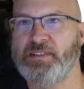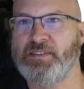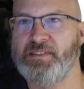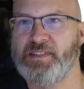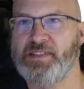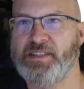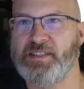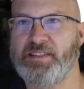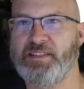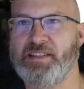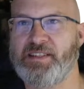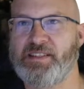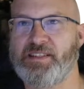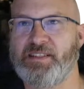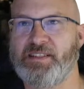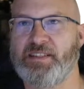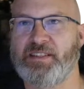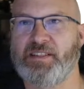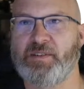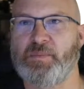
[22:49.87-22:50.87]
See, there's
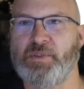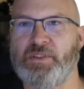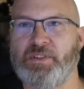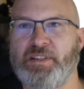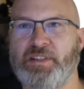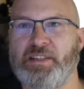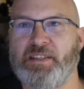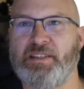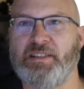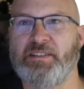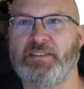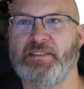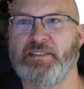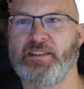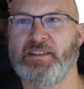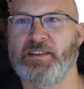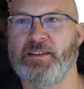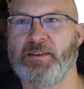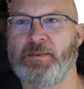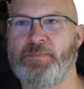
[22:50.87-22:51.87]
a computer here.
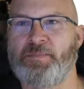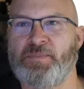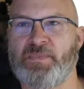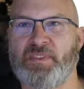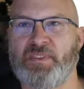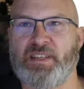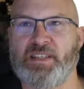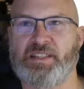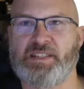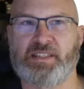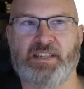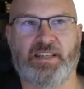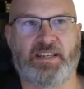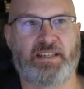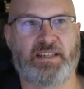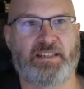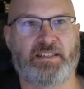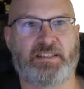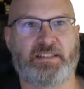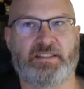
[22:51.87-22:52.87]
That's
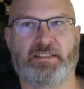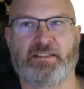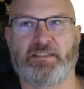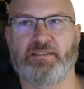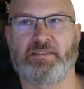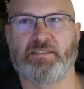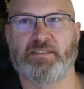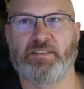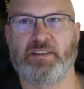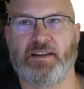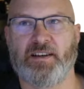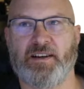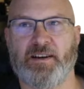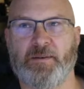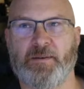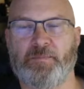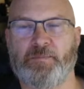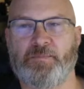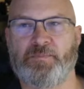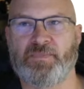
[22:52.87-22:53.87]
a
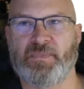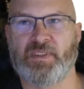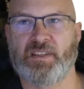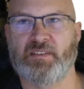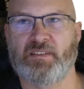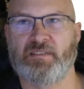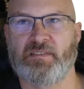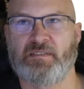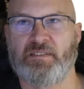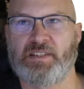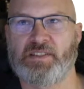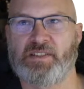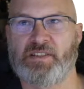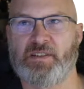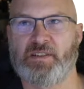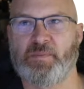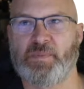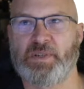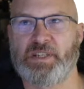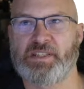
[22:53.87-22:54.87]

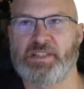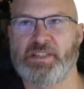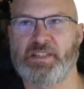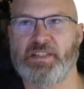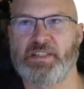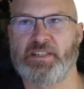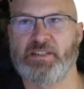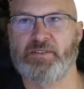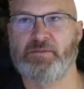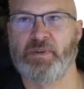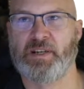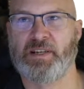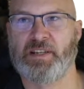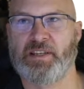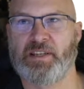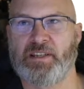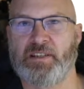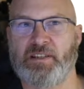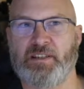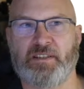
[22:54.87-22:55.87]
PC
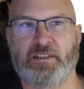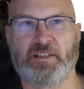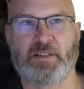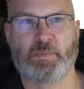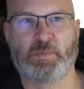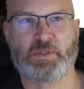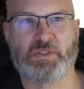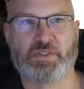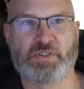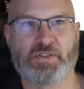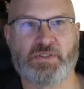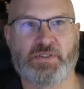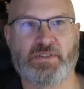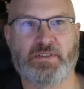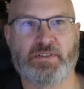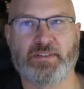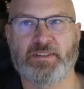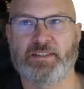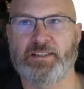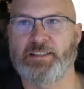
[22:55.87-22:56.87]
running Ubuntu
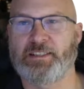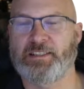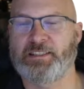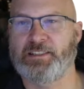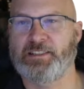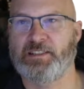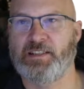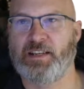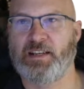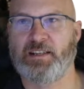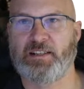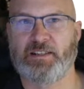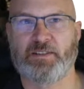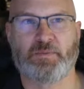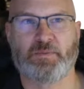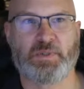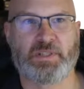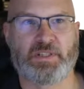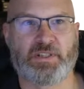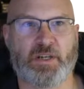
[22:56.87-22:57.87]

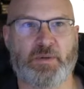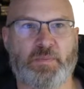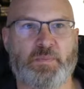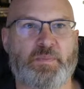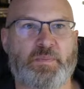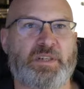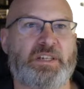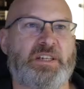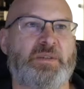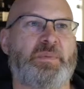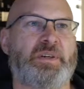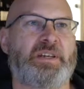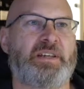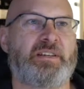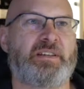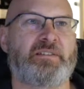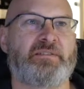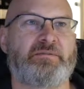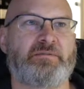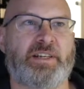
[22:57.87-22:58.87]
with
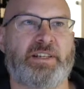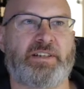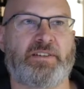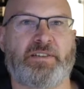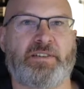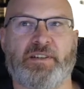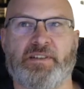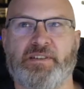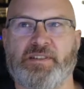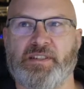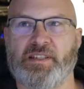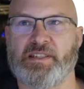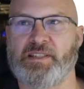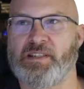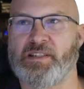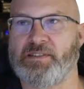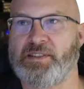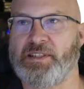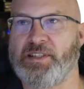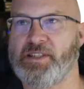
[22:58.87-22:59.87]
OpenPnP running on it. So that's a
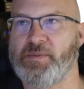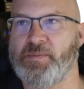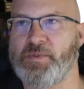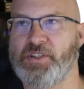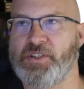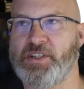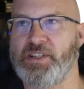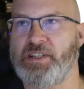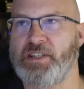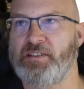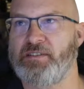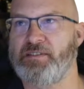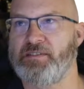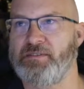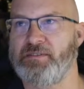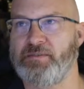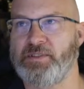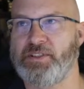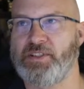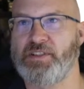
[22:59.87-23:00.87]
Linux machine
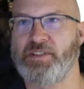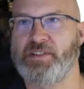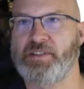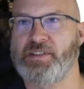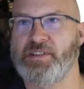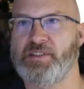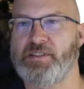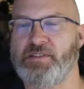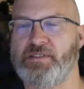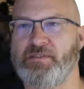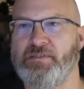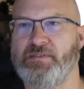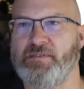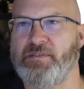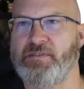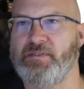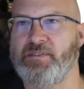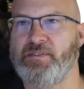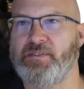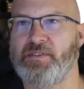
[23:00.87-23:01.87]
which is
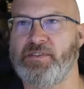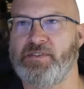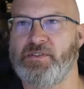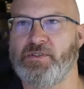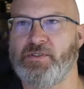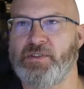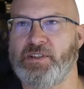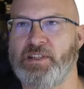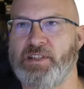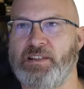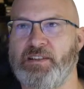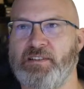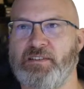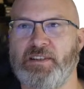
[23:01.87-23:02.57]
running